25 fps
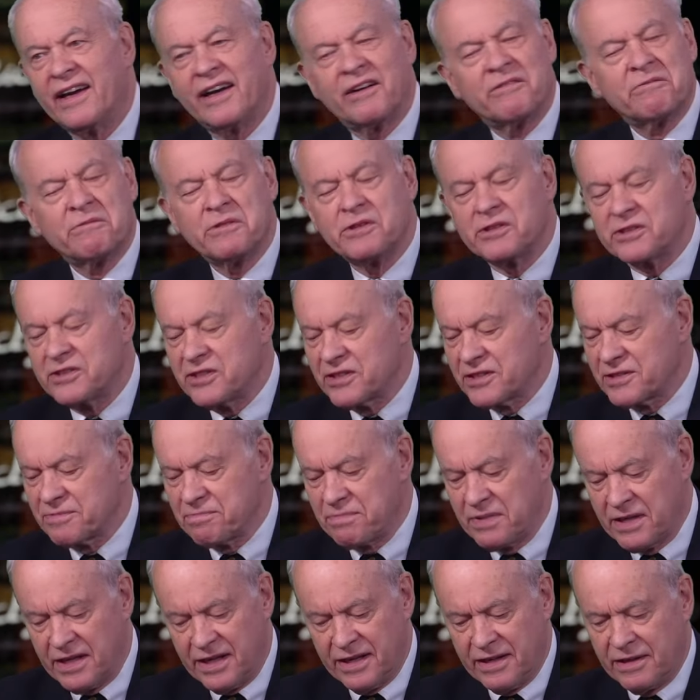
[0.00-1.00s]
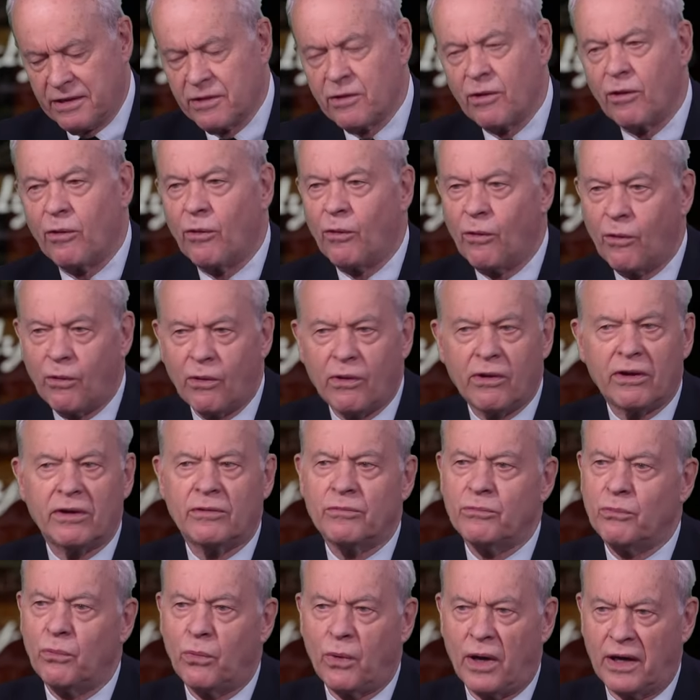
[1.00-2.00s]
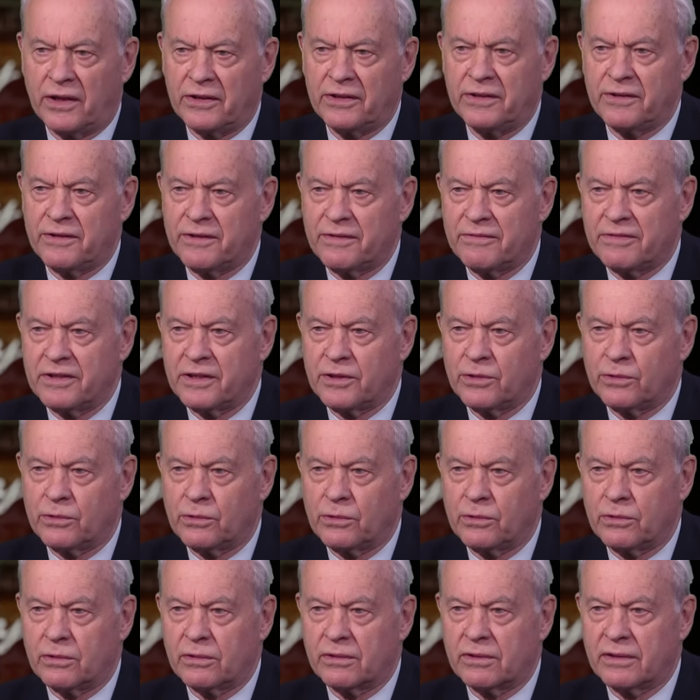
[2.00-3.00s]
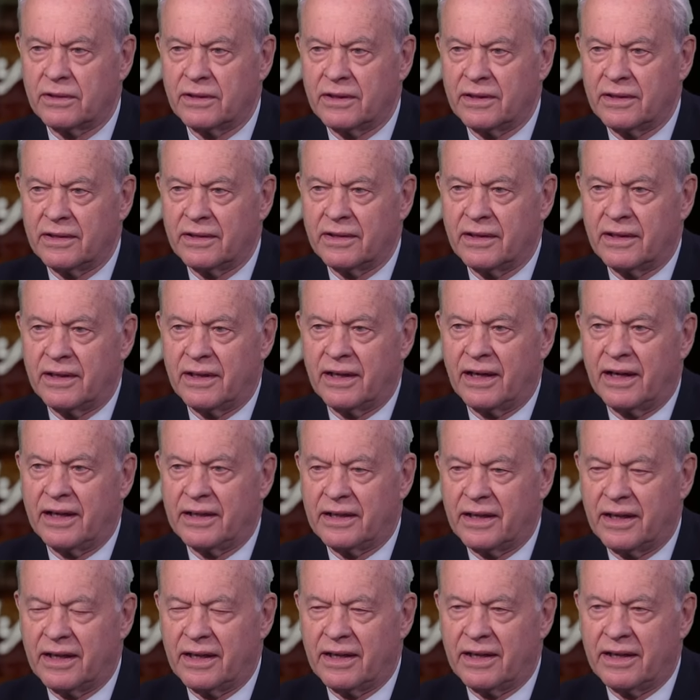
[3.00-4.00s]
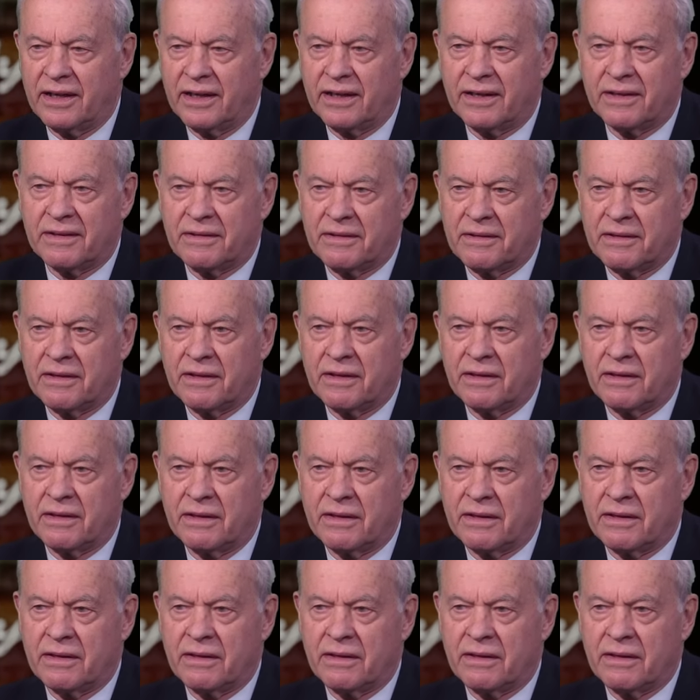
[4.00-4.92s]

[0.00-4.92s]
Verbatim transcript: And we'll just be in awe and wonder of it all. Mm. And we call it the